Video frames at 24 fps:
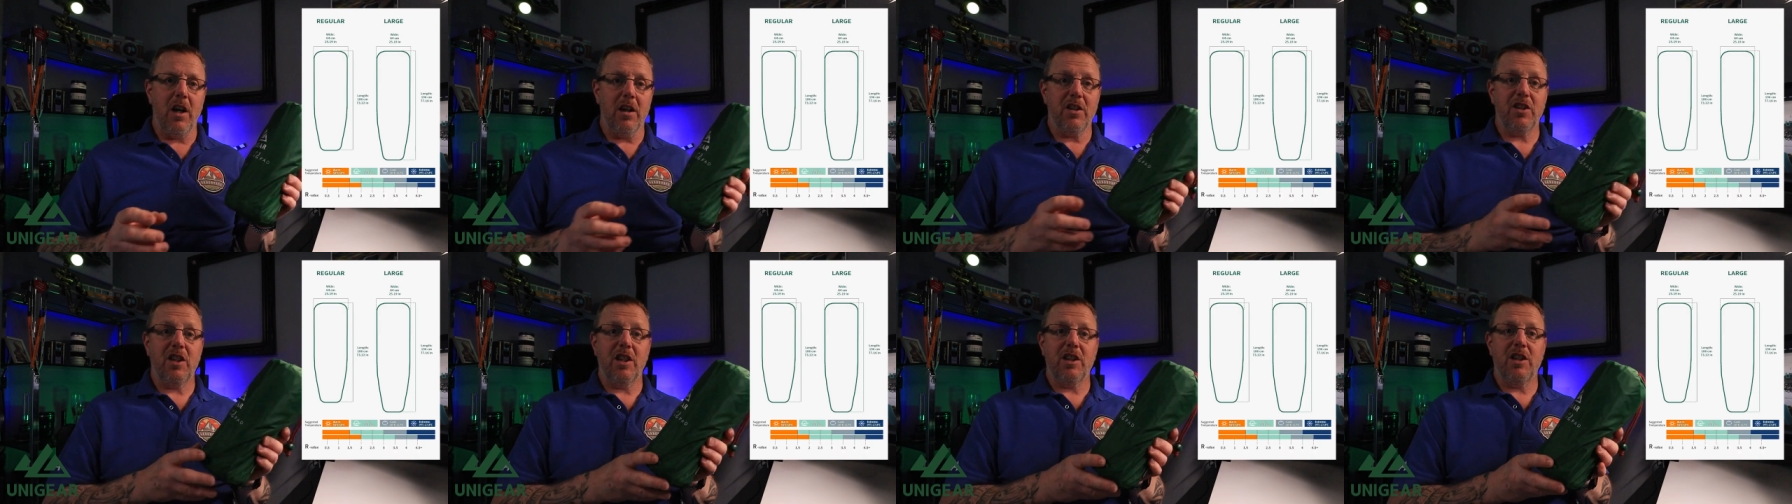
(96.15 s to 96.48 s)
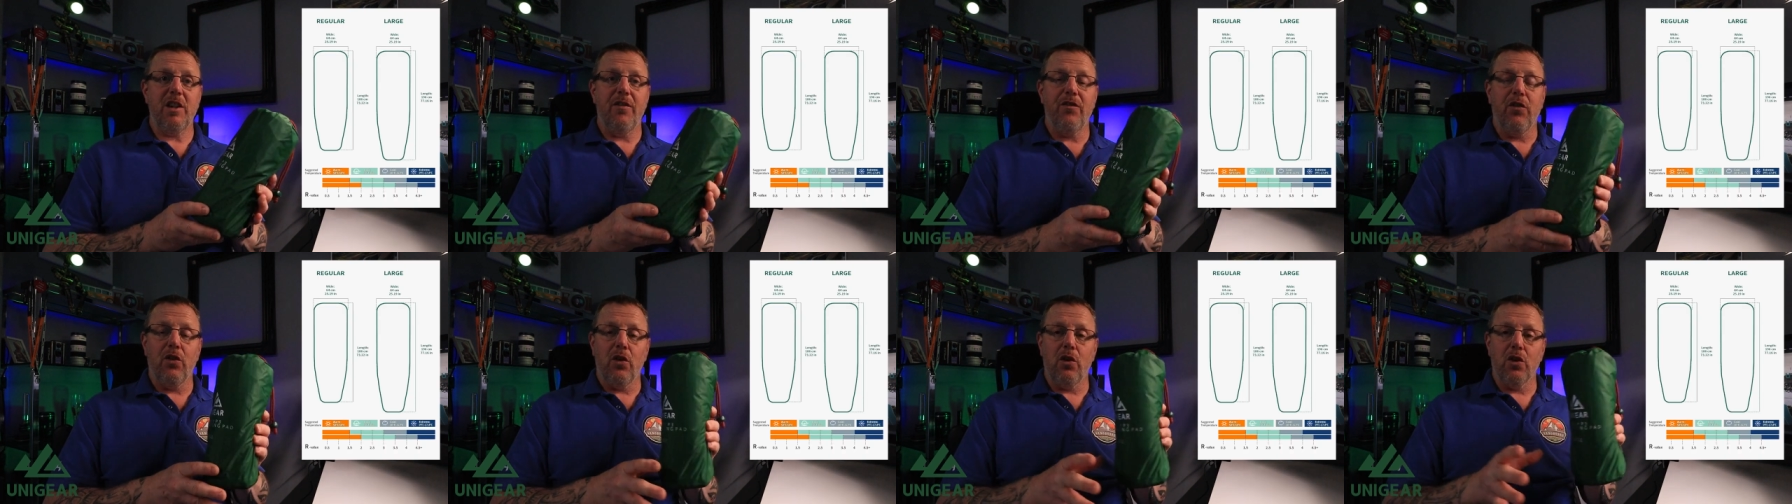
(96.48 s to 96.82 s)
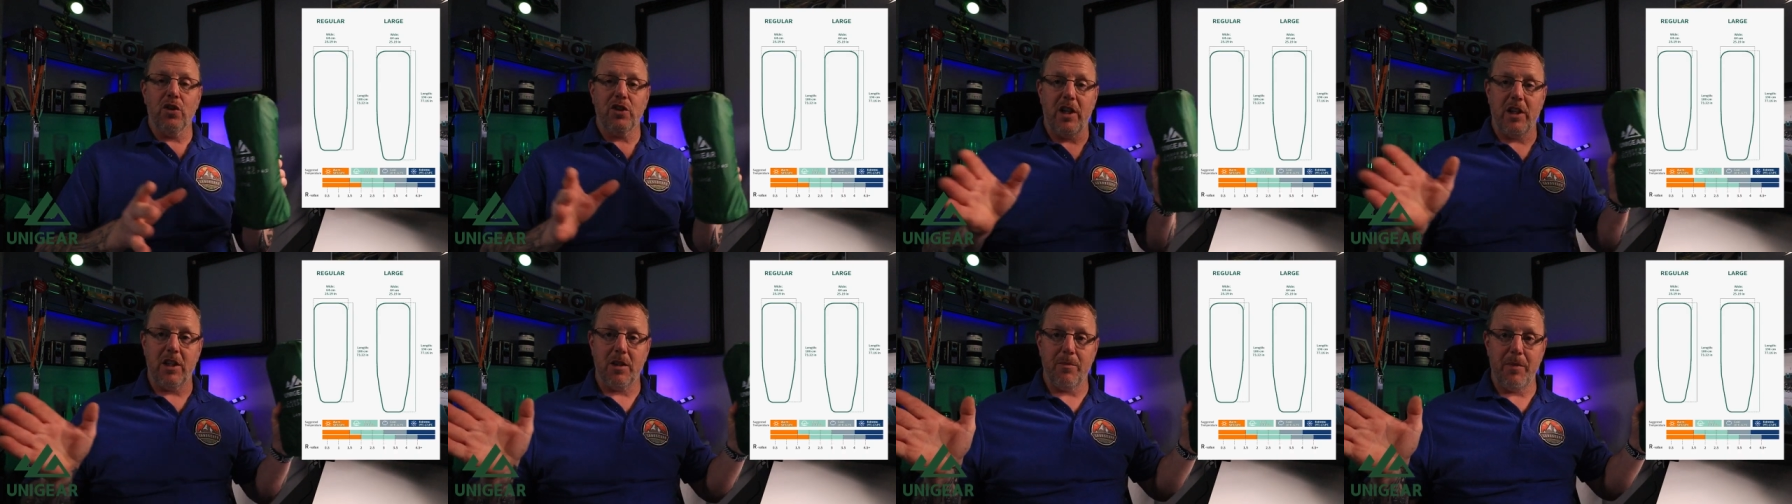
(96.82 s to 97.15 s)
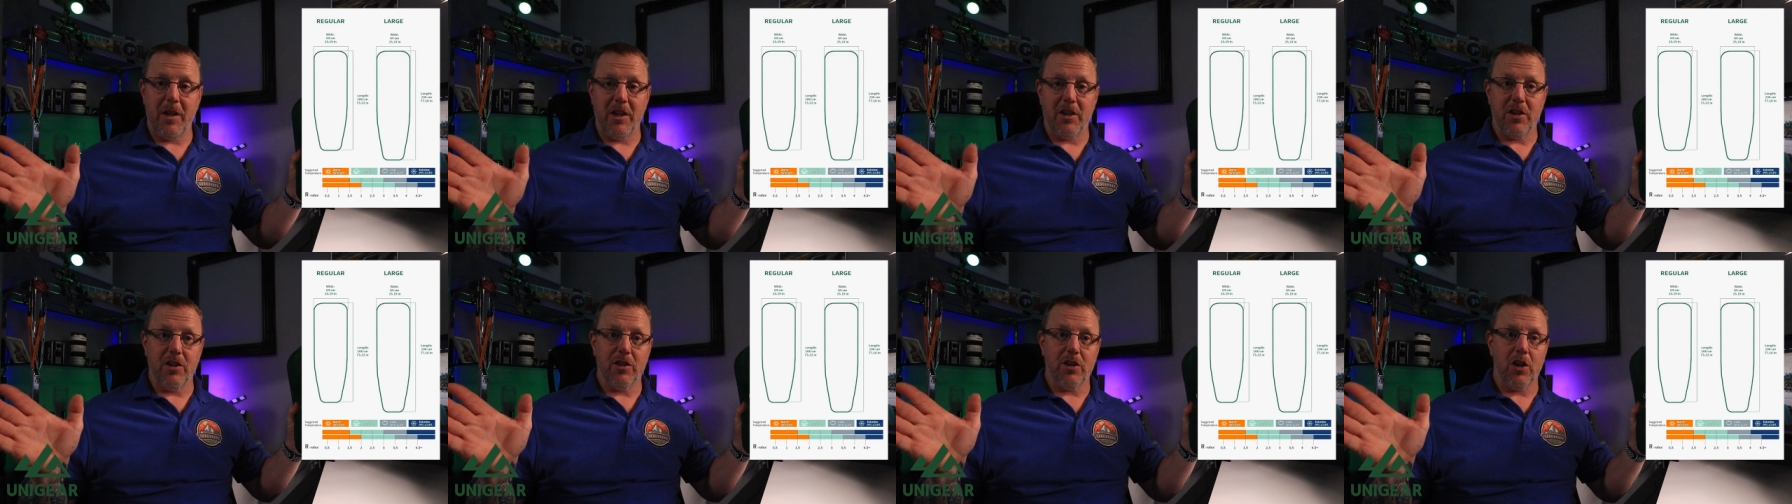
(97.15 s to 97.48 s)
uh, sixty-four
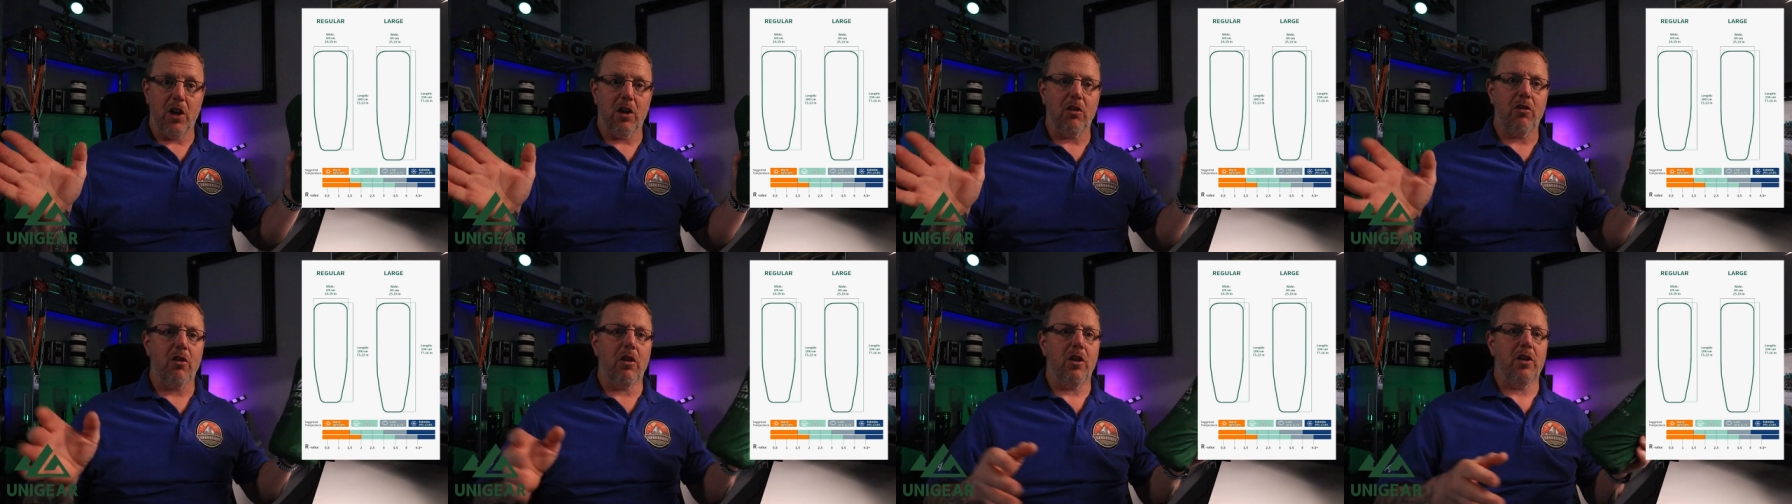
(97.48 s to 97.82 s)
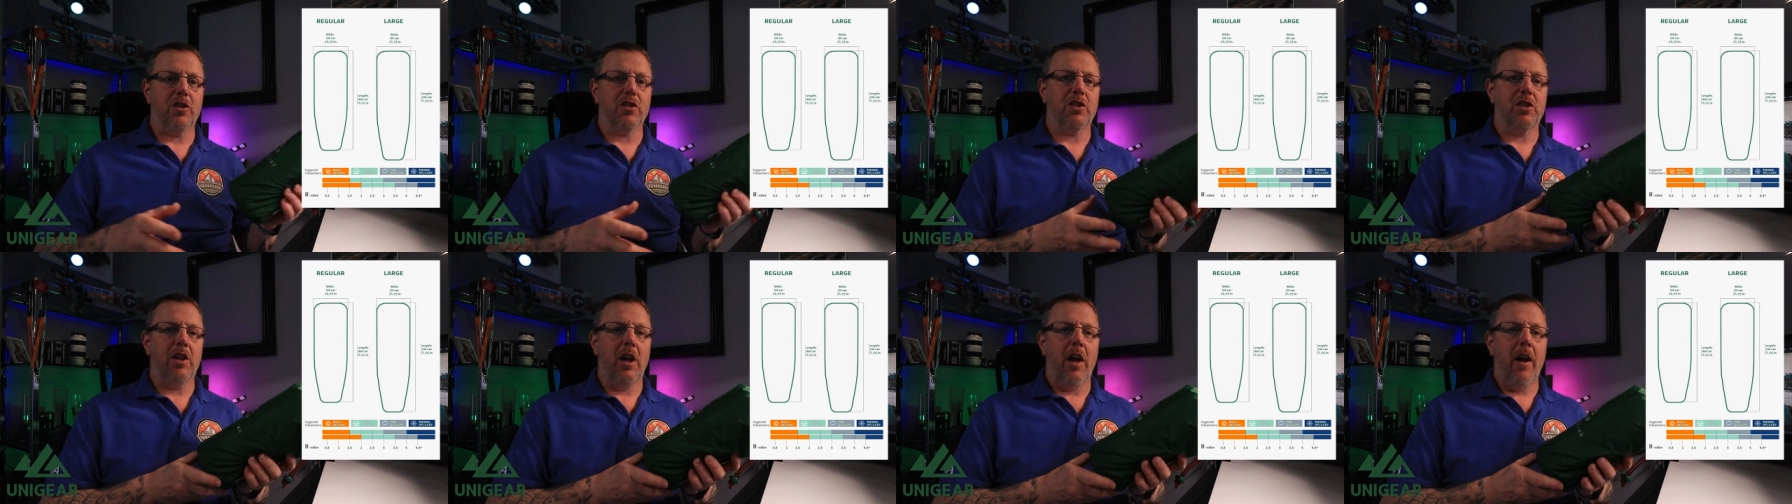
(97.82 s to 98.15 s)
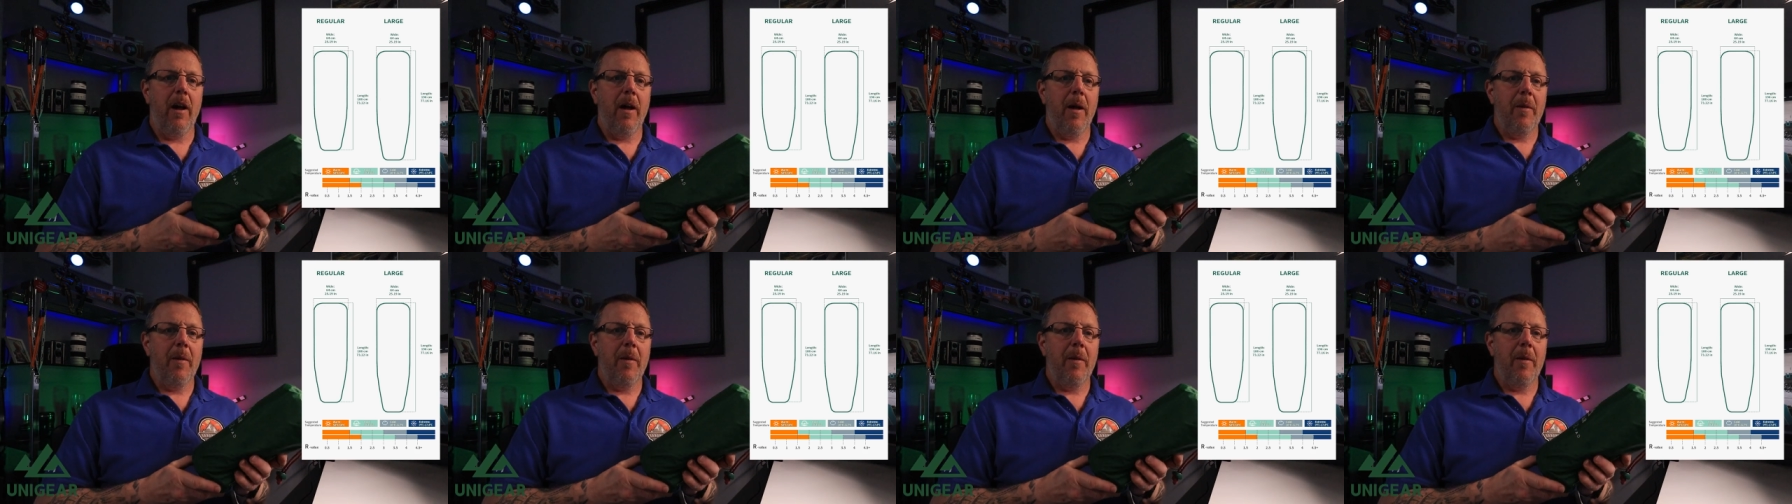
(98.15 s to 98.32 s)
centimeters across.